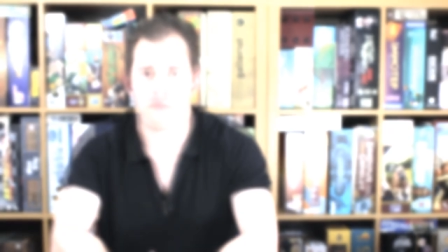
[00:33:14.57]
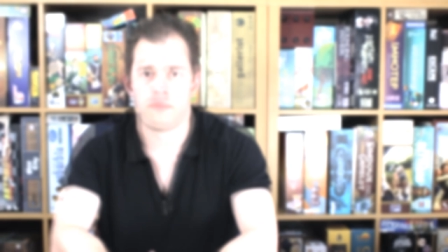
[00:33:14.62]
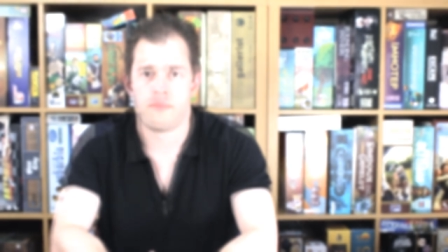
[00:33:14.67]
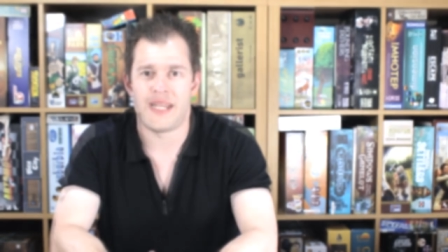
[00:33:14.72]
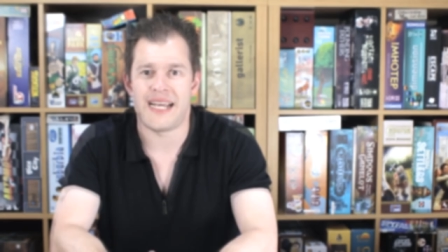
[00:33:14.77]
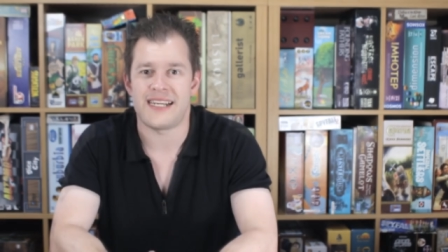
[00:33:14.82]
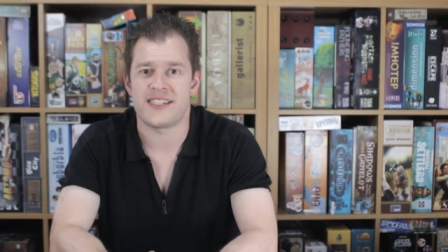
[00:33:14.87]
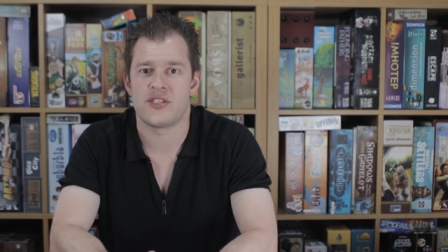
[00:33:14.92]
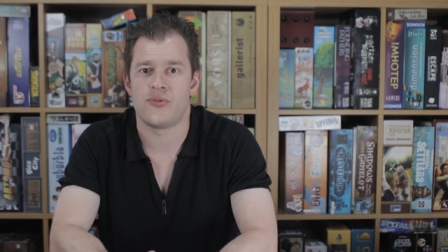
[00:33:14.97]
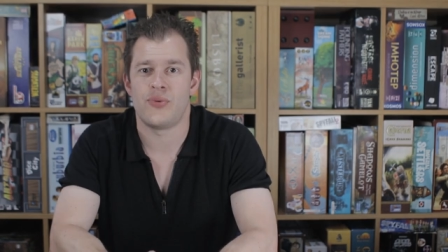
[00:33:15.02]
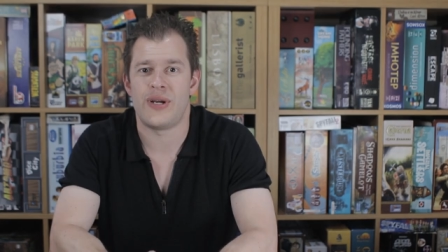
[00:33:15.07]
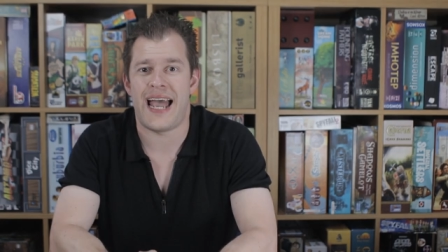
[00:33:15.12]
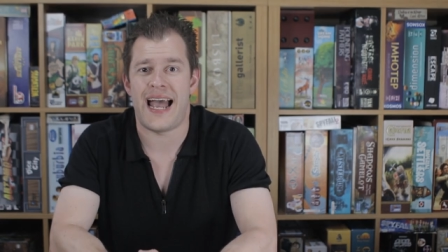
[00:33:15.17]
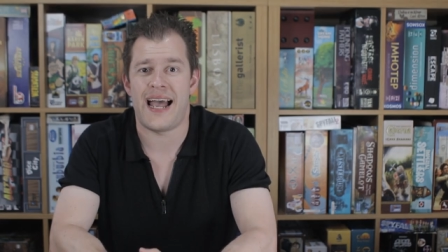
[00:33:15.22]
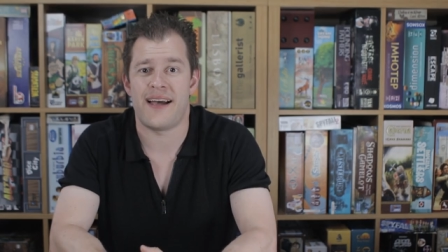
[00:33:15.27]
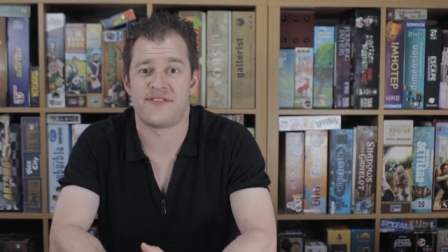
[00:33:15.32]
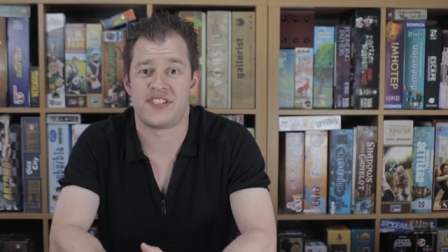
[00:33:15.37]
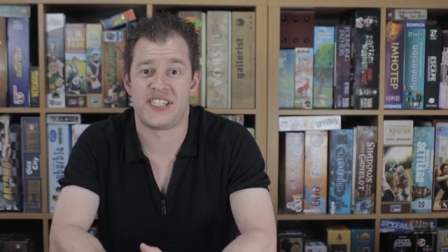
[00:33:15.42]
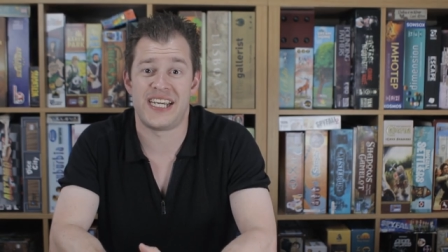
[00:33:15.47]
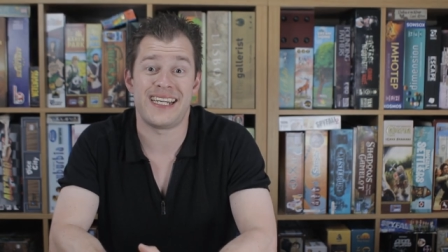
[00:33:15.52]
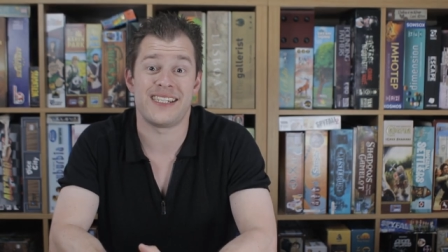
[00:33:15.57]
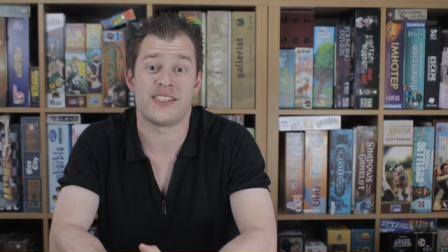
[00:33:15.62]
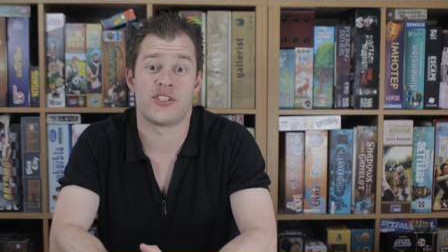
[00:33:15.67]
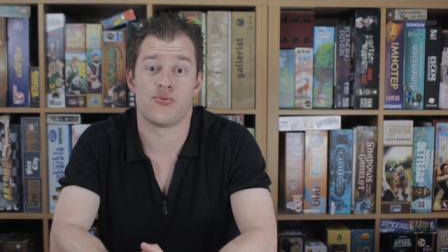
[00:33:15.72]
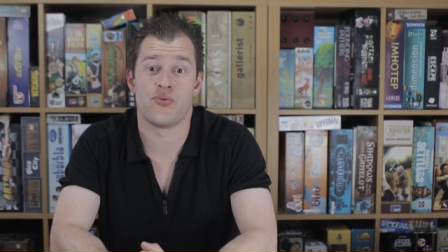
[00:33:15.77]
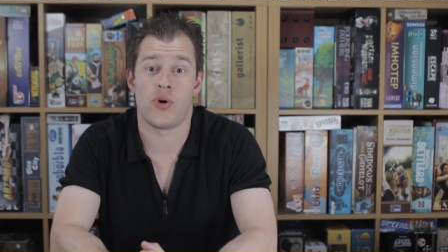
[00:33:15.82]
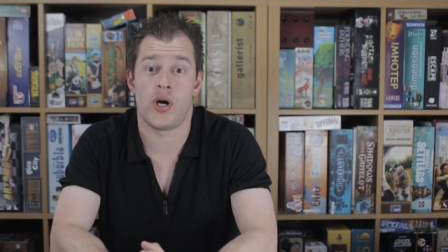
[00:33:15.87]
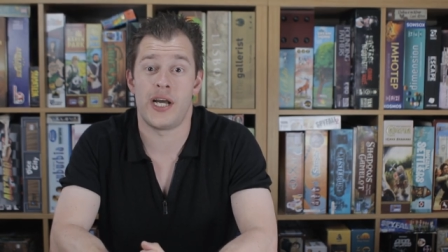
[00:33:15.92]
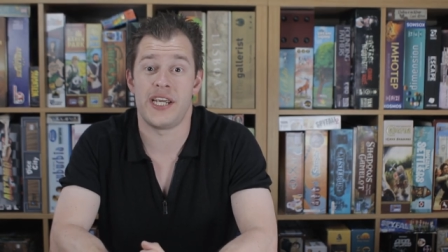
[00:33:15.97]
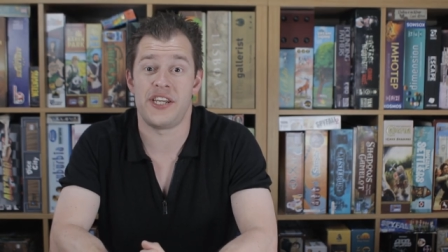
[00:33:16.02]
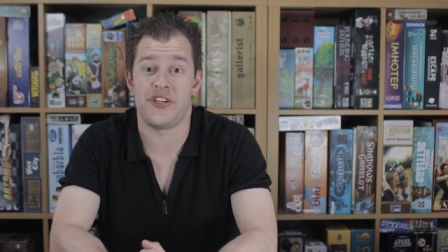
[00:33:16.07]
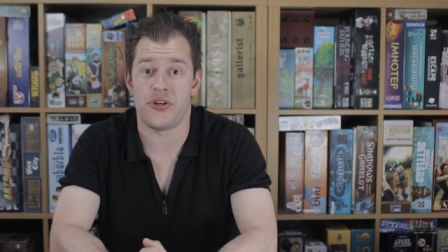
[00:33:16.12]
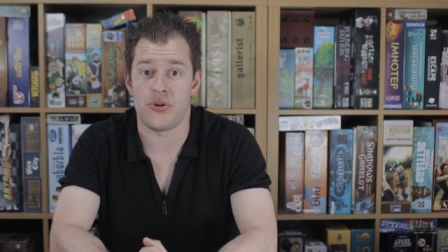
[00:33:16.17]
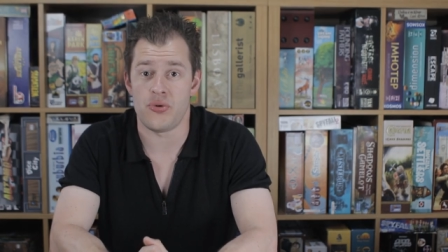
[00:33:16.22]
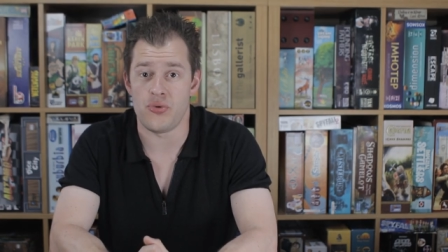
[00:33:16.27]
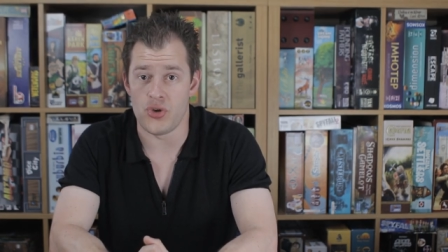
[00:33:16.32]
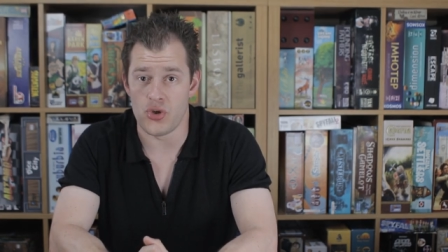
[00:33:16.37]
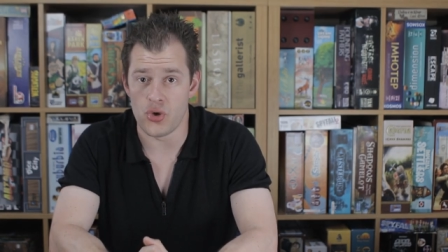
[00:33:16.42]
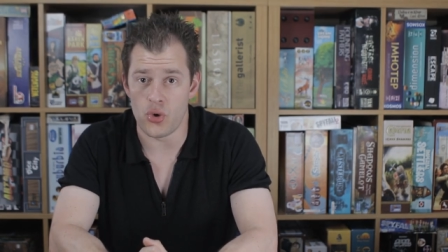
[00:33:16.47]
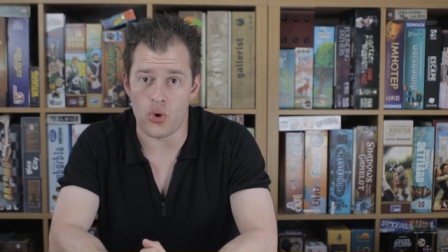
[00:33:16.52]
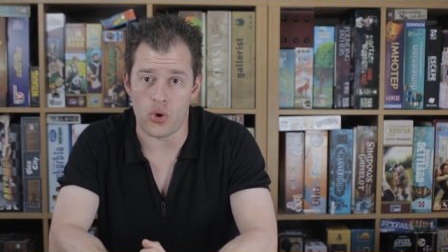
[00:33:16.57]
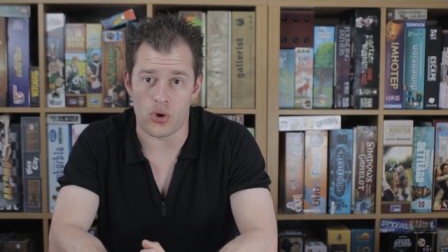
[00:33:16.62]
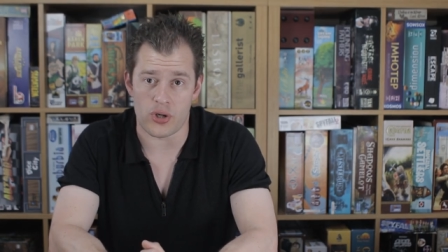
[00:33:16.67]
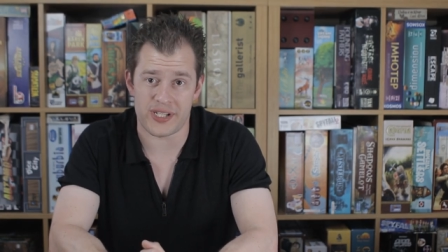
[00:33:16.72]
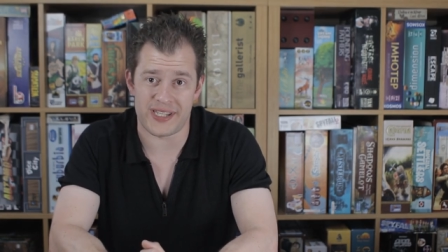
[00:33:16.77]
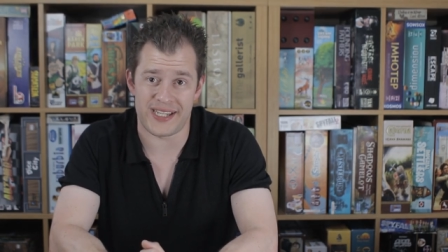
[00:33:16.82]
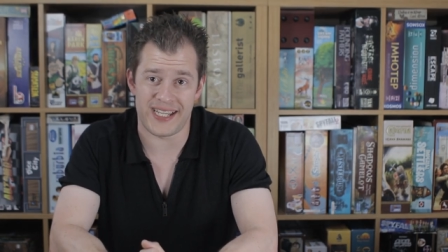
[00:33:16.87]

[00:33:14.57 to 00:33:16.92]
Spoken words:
Next, we have Ticket to Ride New York.